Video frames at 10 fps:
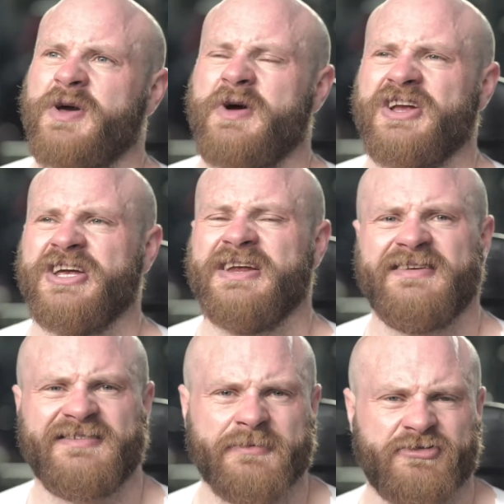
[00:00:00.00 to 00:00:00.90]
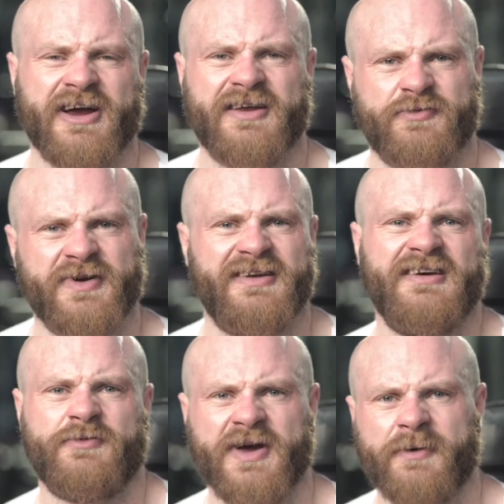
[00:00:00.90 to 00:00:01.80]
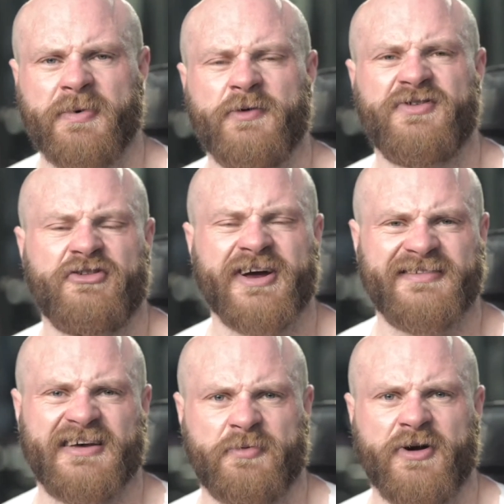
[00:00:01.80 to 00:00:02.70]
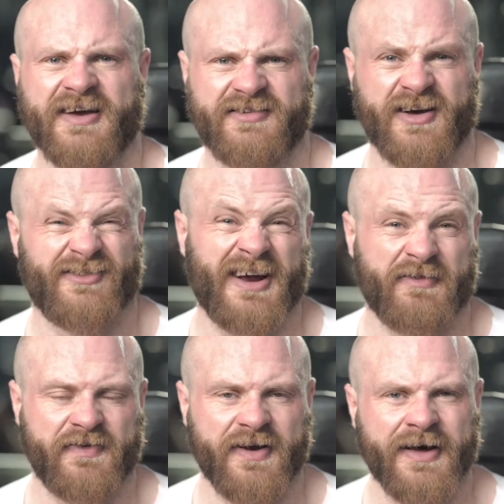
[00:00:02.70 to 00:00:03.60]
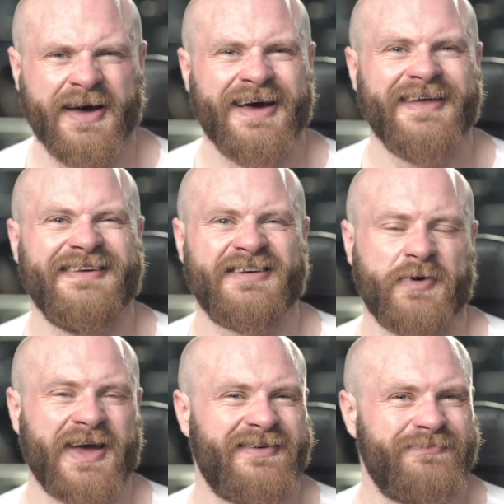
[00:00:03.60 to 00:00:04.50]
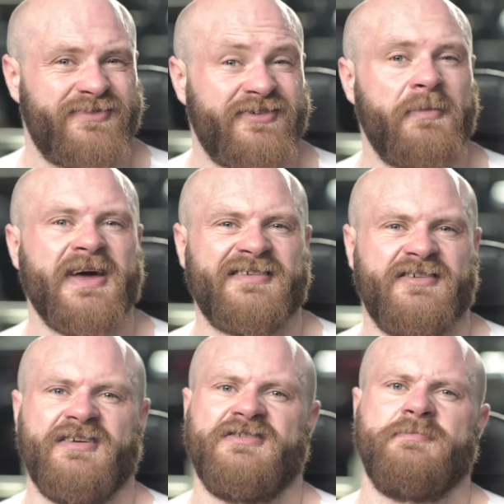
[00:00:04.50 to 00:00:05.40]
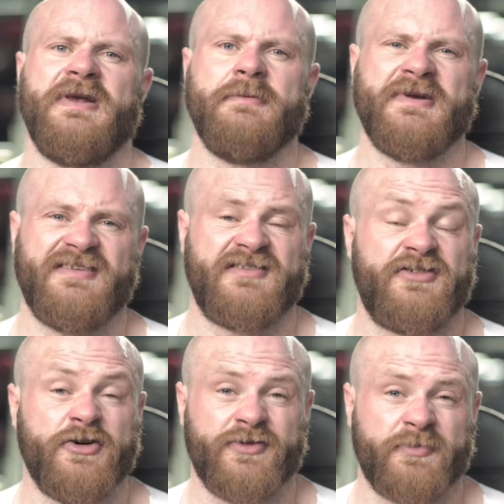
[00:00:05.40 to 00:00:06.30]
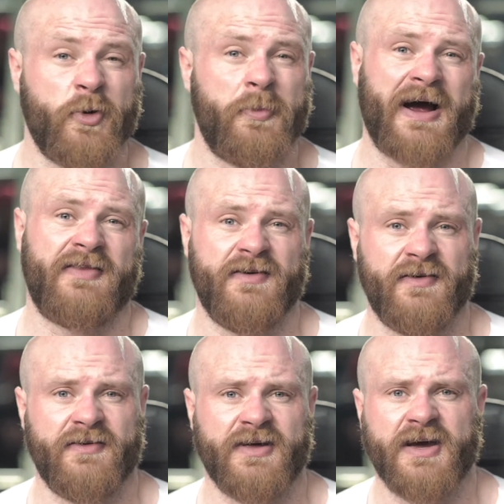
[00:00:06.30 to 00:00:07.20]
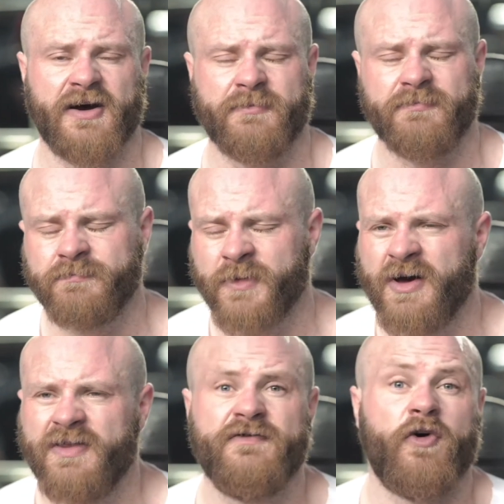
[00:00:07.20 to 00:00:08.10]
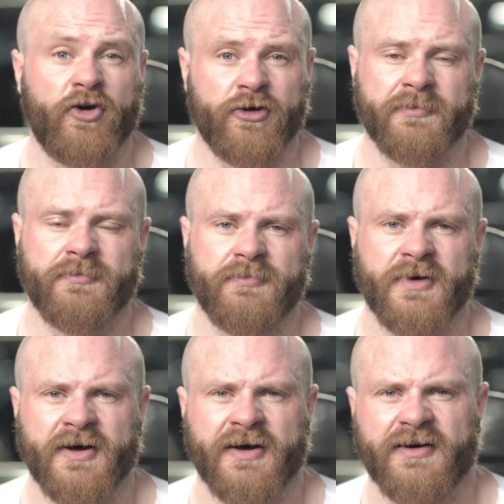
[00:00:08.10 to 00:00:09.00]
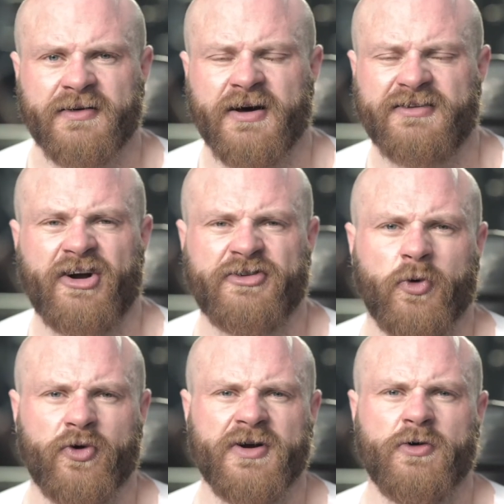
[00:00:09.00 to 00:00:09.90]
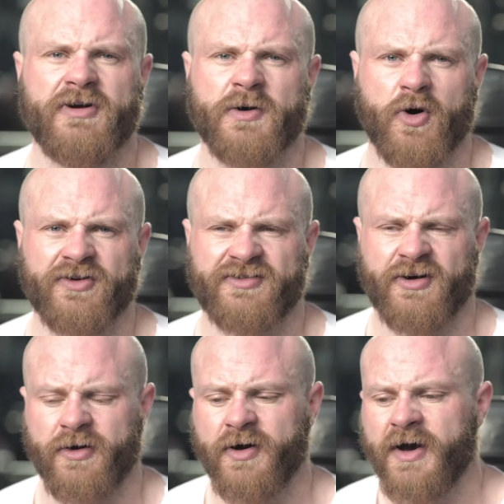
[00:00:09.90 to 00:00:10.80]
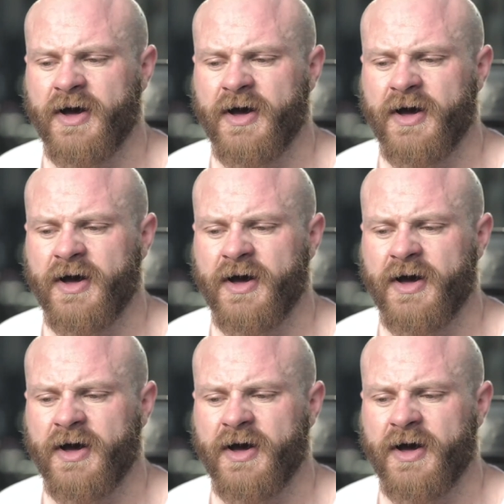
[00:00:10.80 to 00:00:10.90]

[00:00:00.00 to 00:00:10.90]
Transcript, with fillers: week we actually did the same training as we did this week, but it was three sets per exercise on everything. This week, some of the exercises have been limited to two to pull back the the, um, the volume a touch more than it already was. So